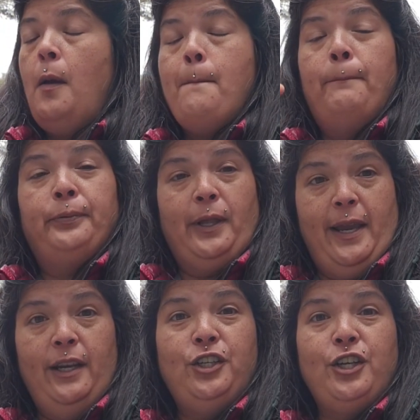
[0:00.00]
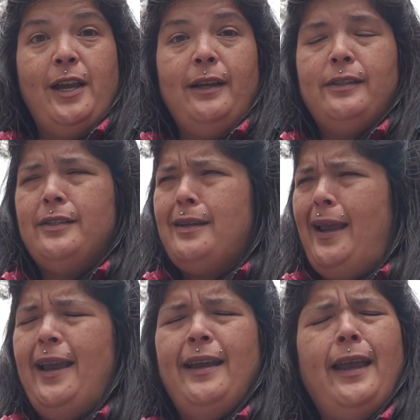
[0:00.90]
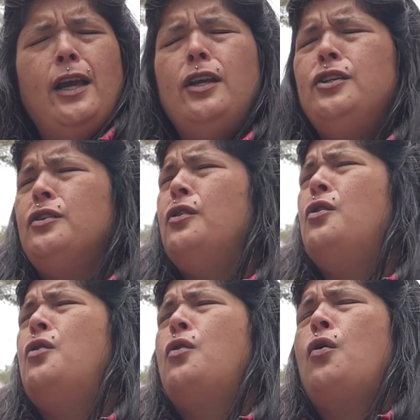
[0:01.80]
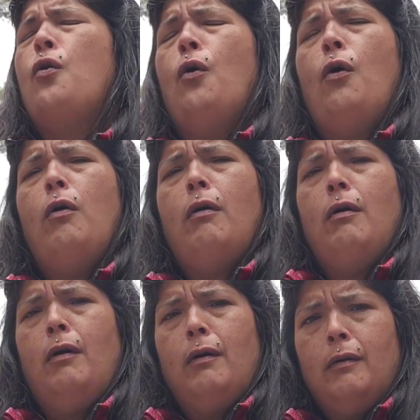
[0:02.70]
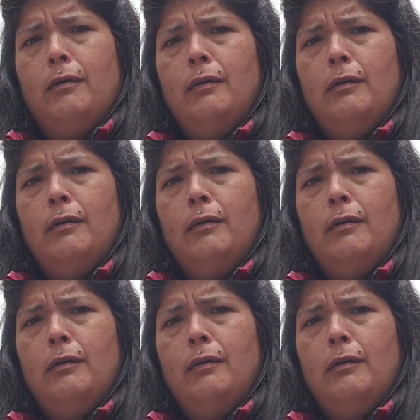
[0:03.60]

blank checks and cash. Girl,